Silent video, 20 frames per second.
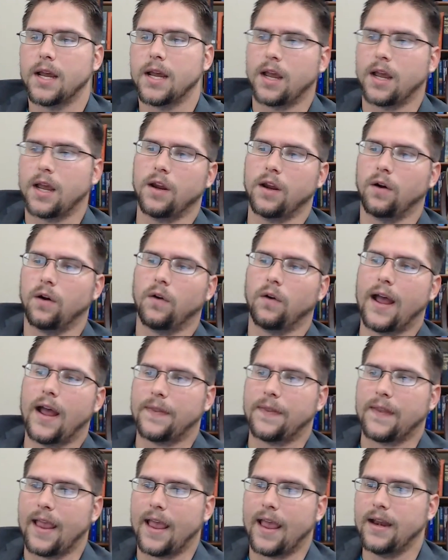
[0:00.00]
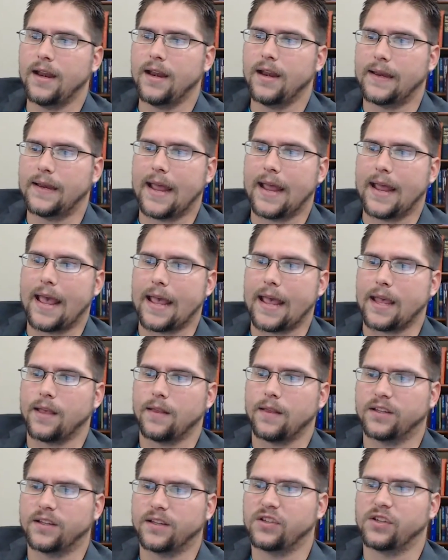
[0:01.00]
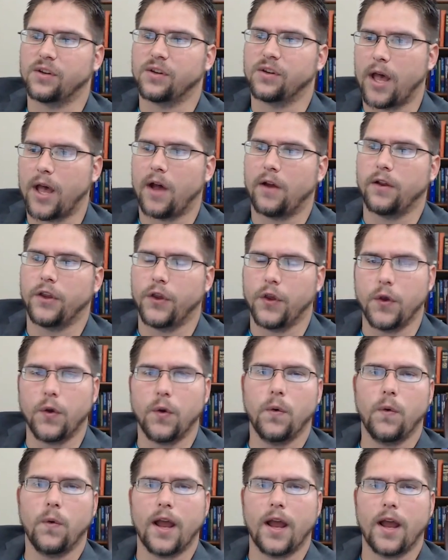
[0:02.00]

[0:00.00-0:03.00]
At the end of the day, this is about you